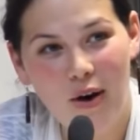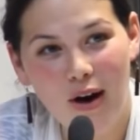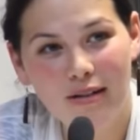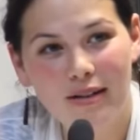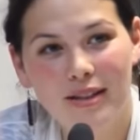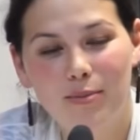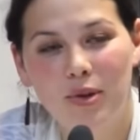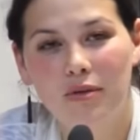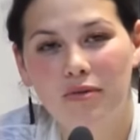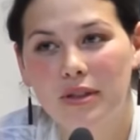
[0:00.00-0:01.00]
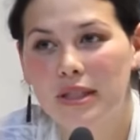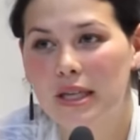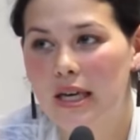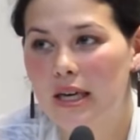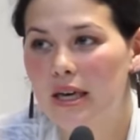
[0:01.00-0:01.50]
on this beautiful
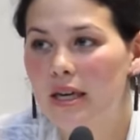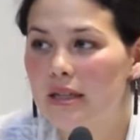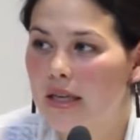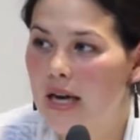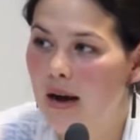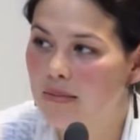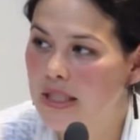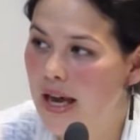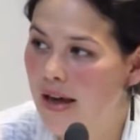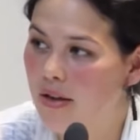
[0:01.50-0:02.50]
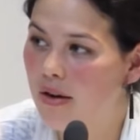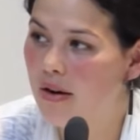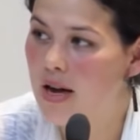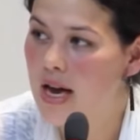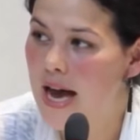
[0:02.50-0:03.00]
city to come together